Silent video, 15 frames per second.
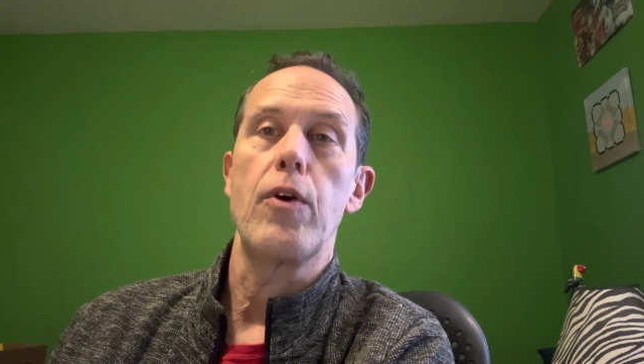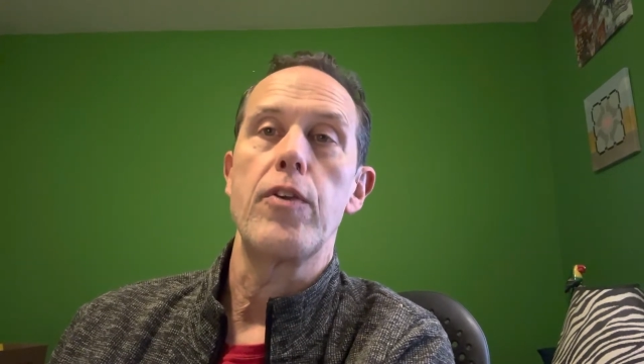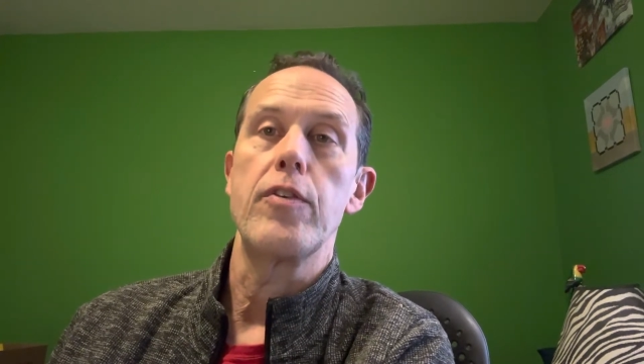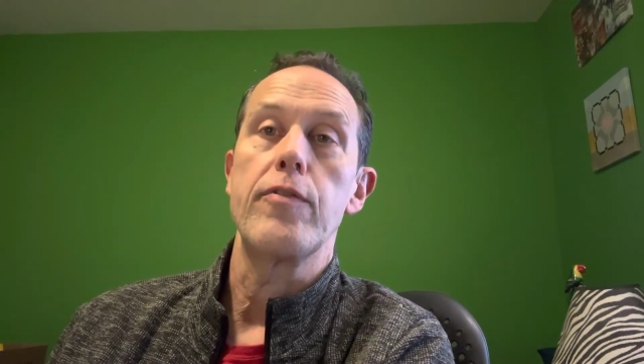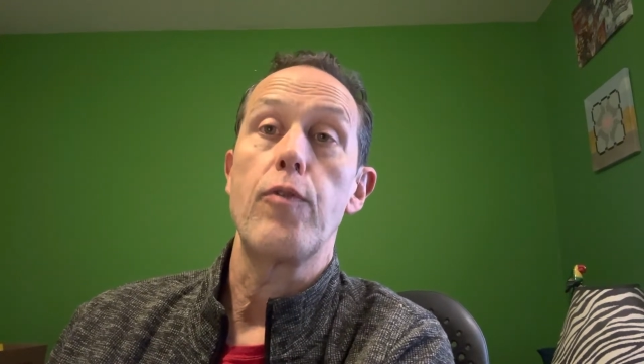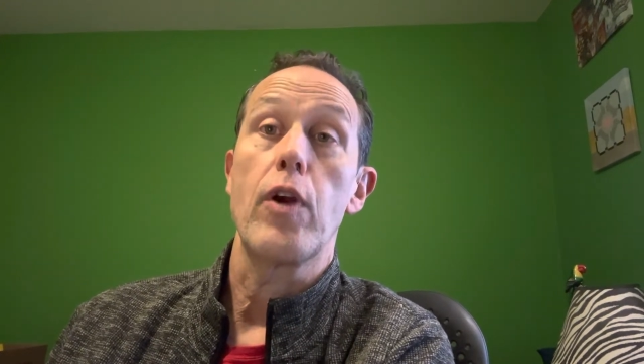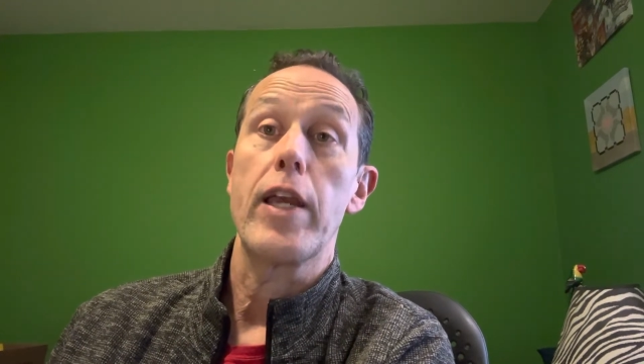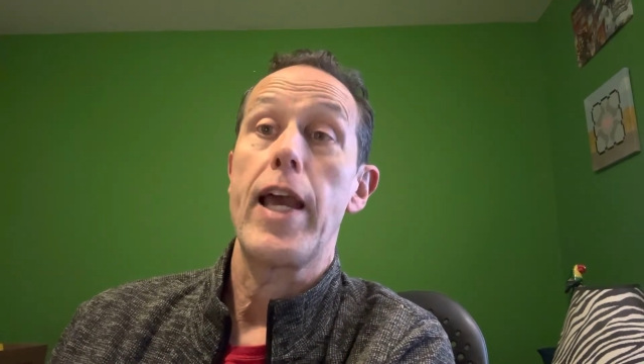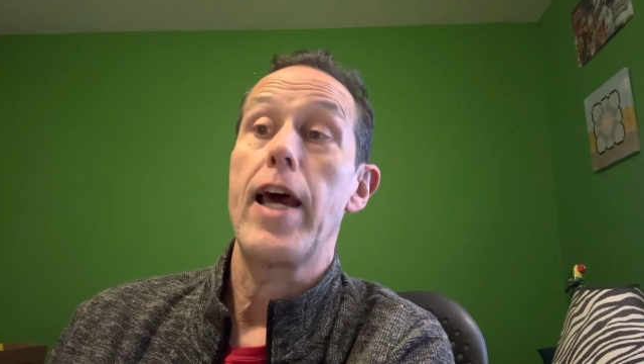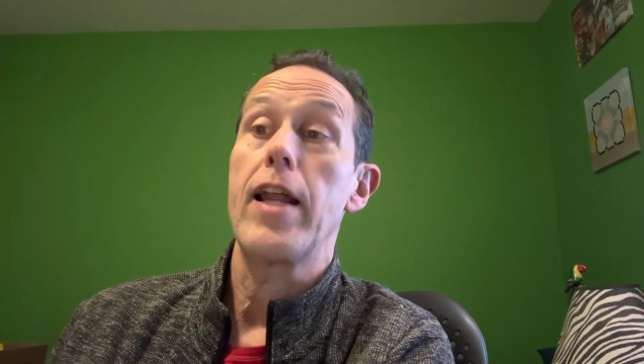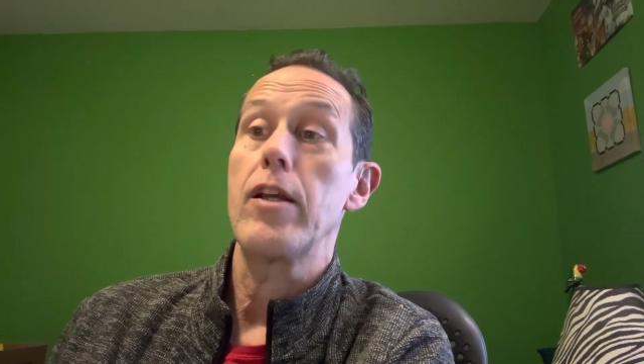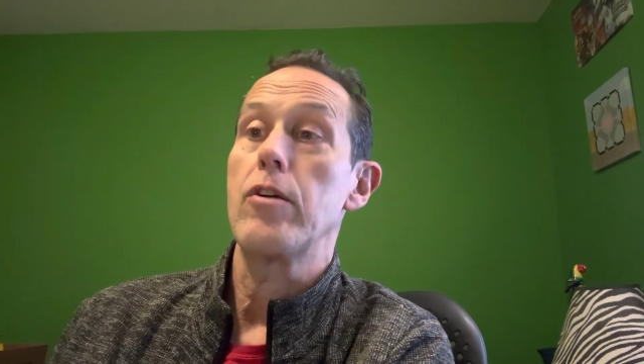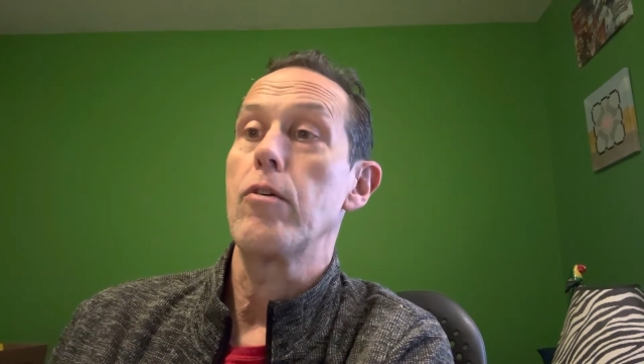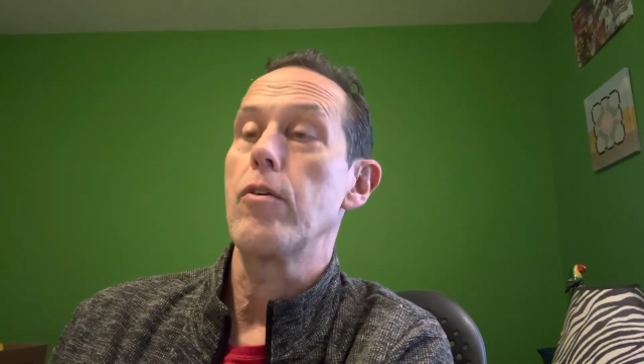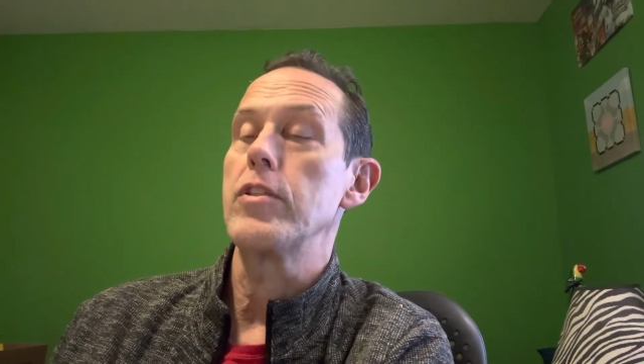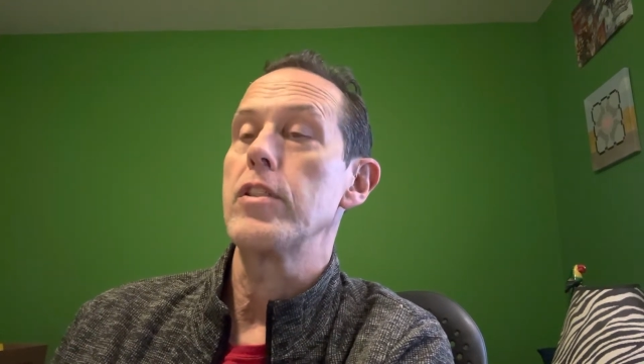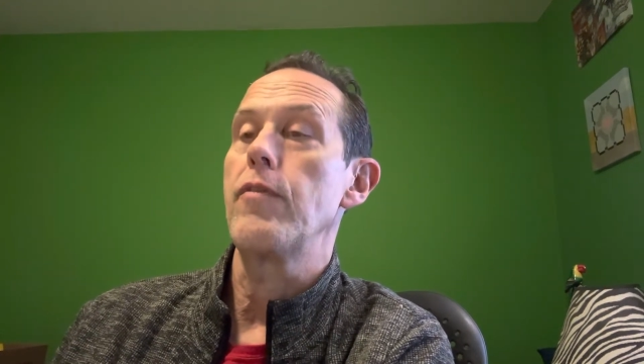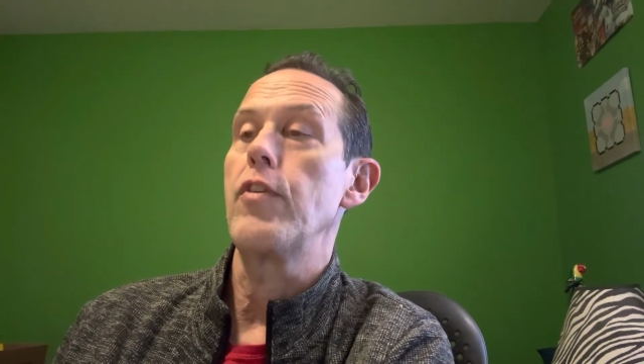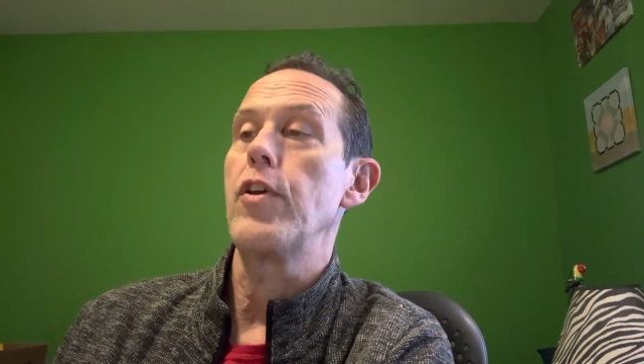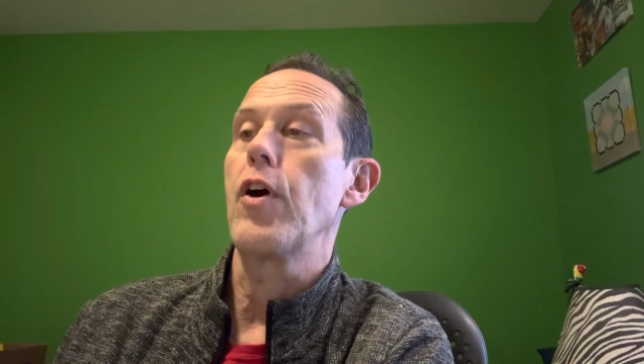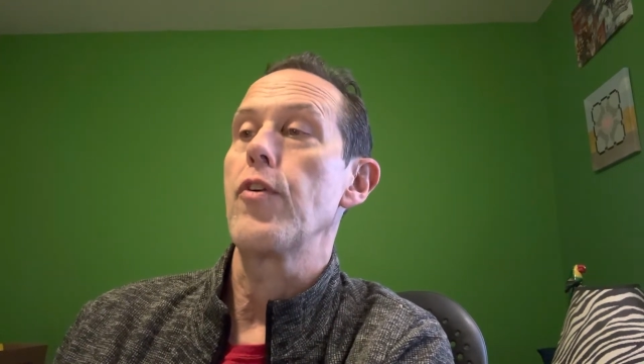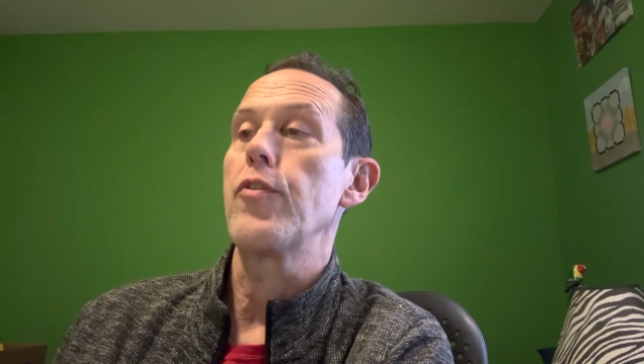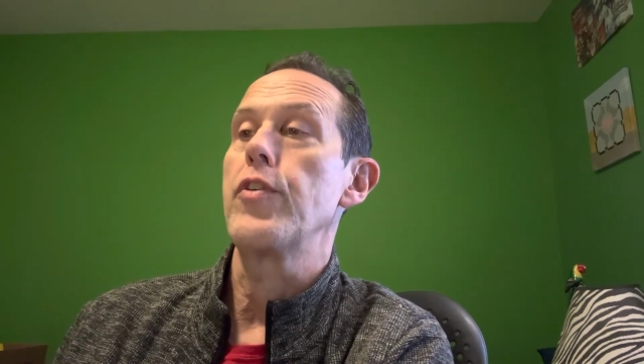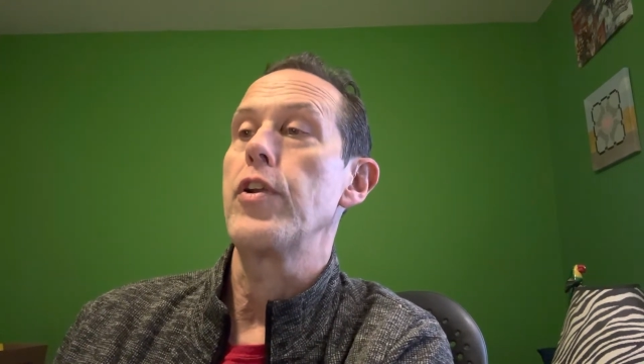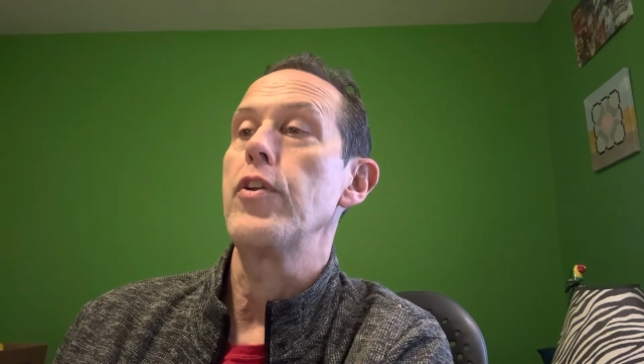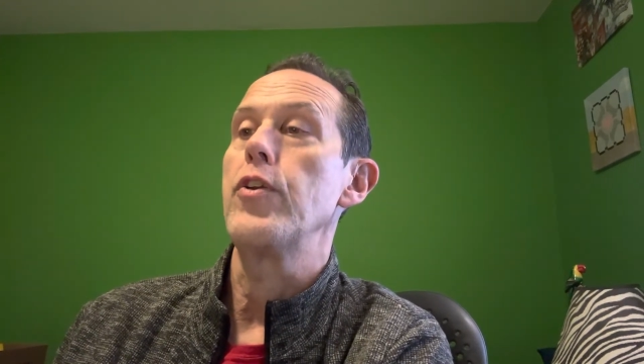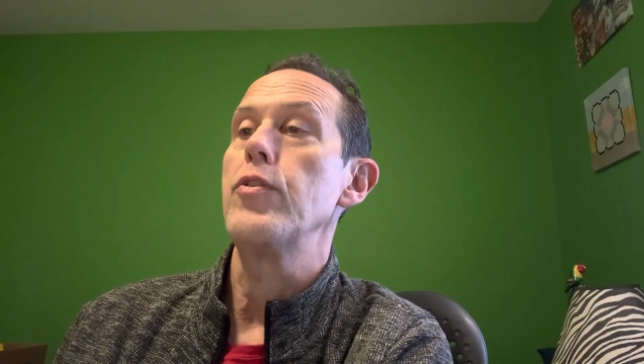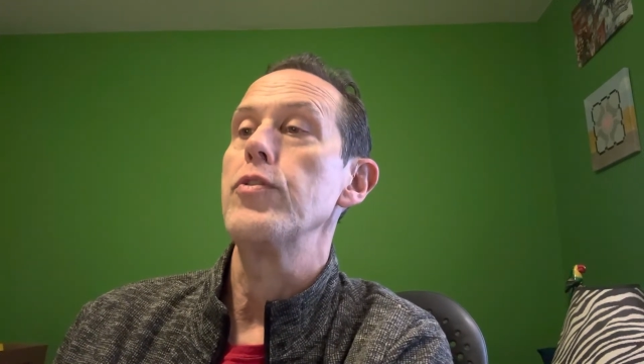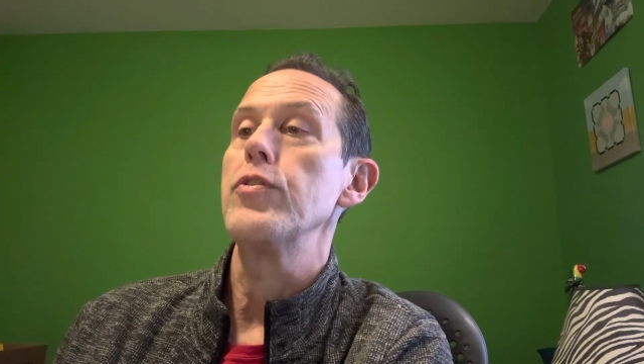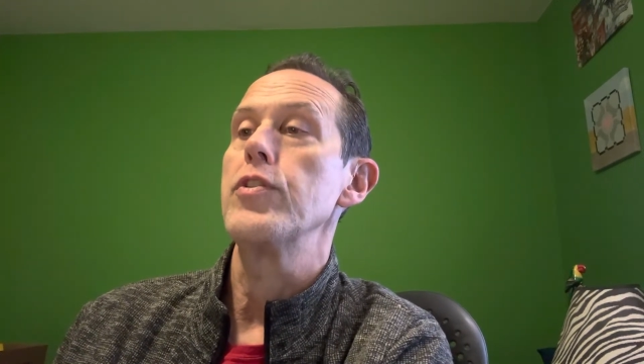And 4 categories of the alternate
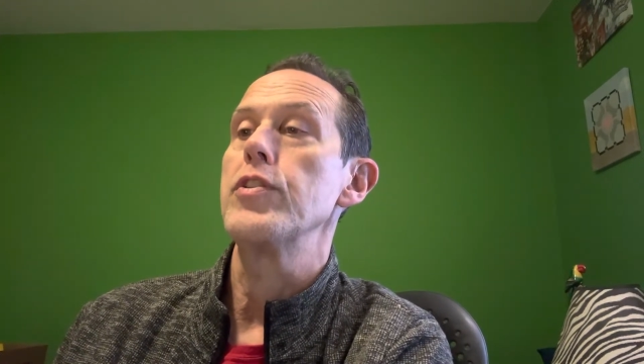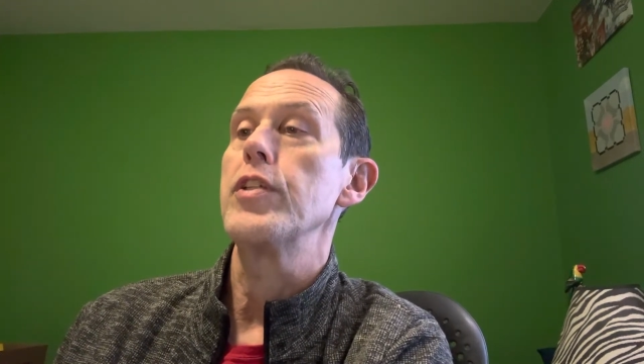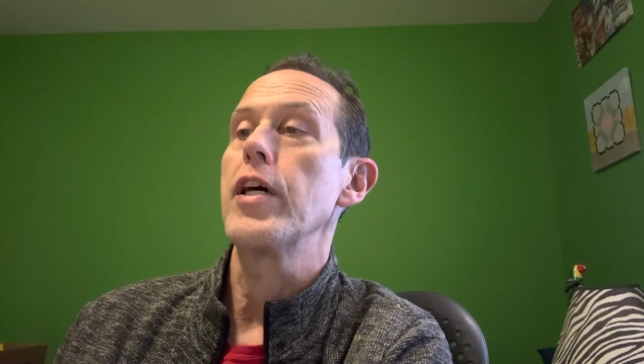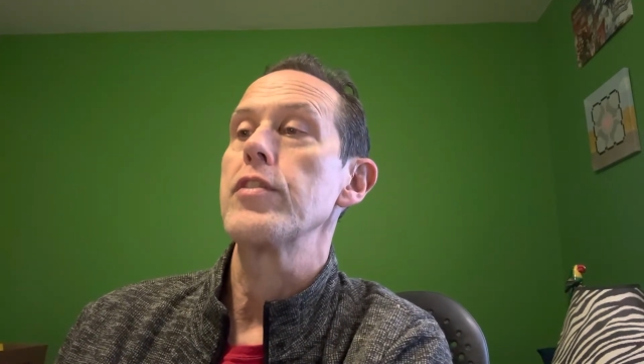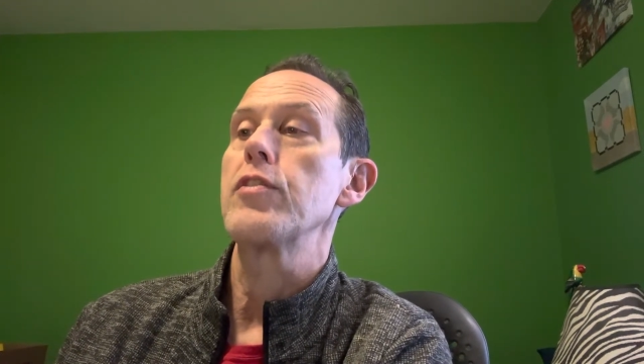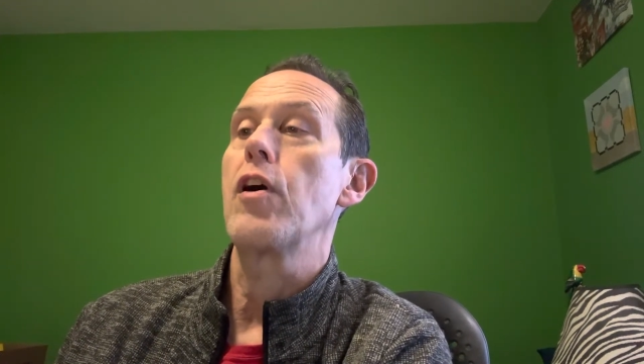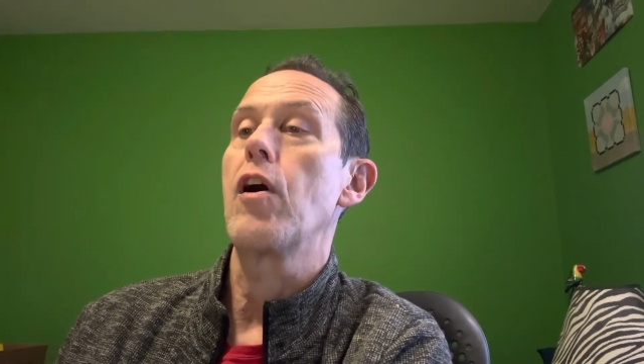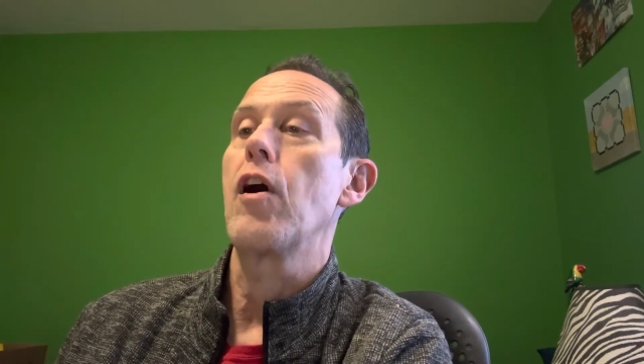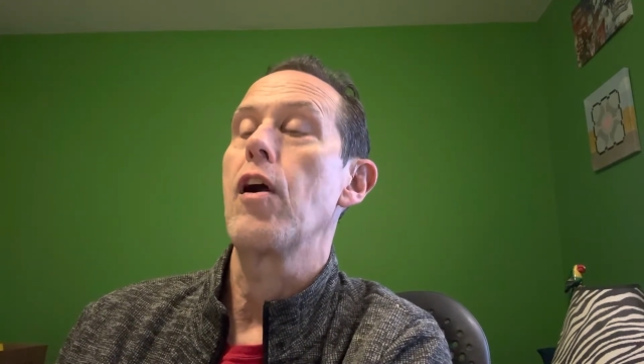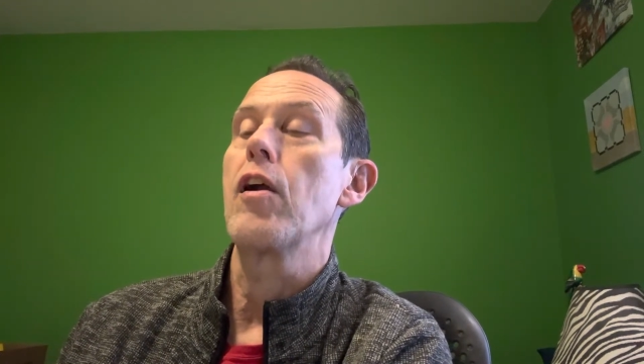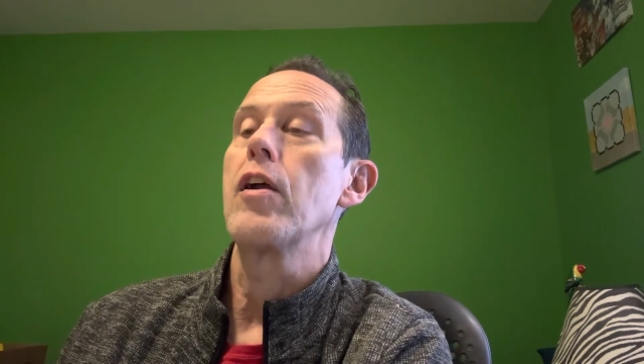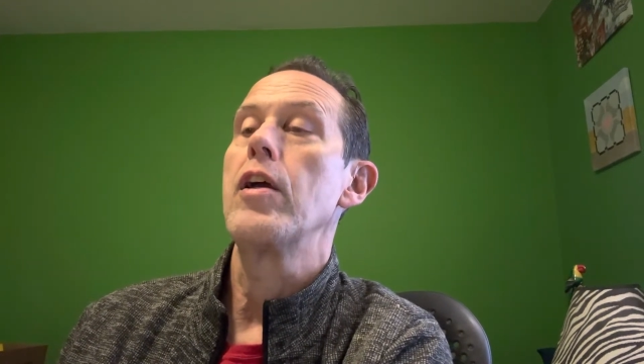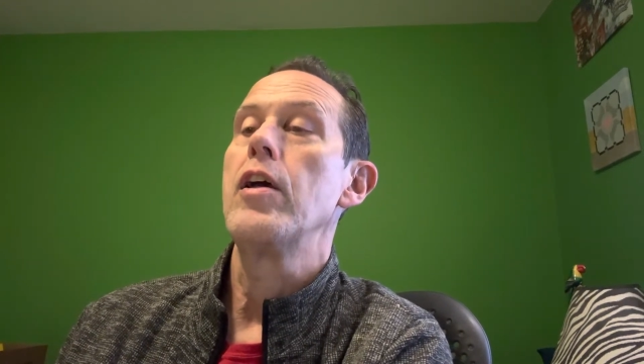uses test are